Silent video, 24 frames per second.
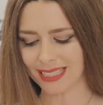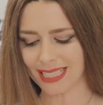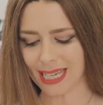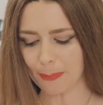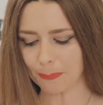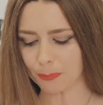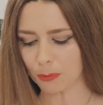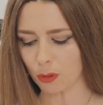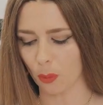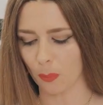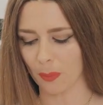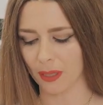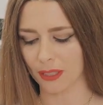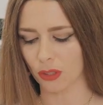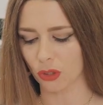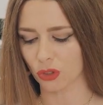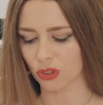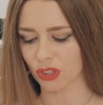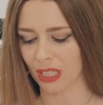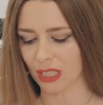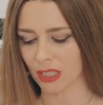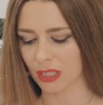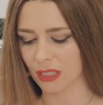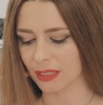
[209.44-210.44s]
grape
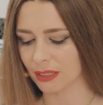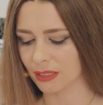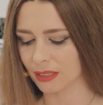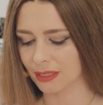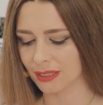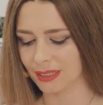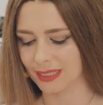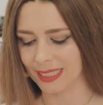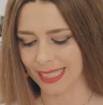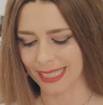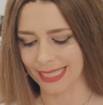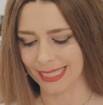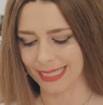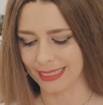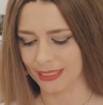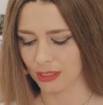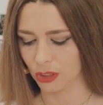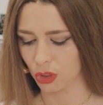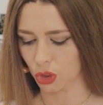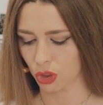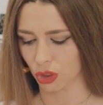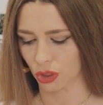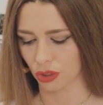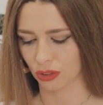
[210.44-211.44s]
tomatoes are
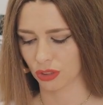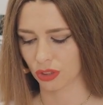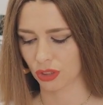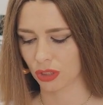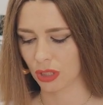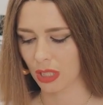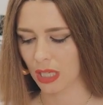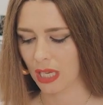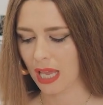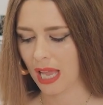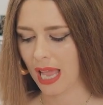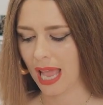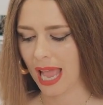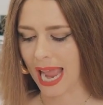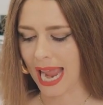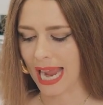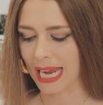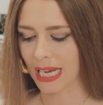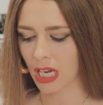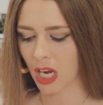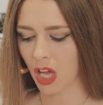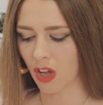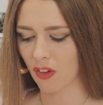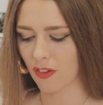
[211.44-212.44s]
delicious.
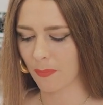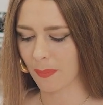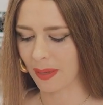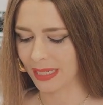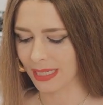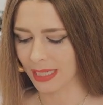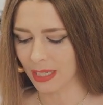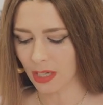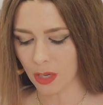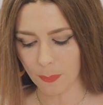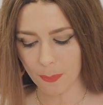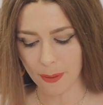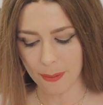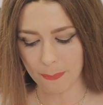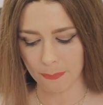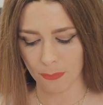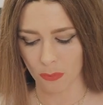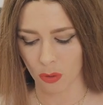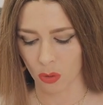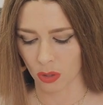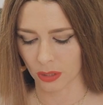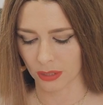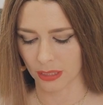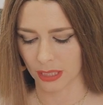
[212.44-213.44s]
I love them a little bit
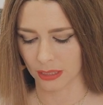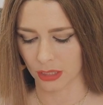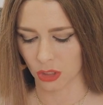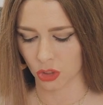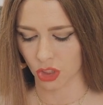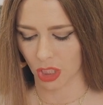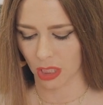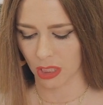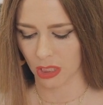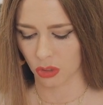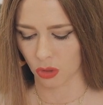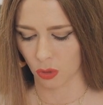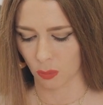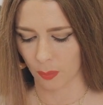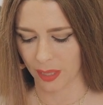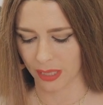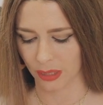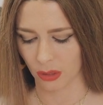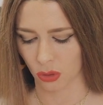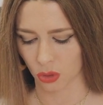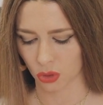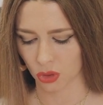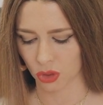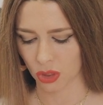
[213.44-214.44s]
more than the cherry
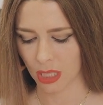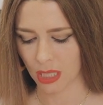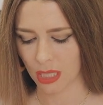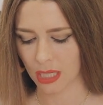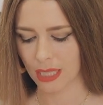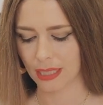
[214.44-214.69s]
tomatoes.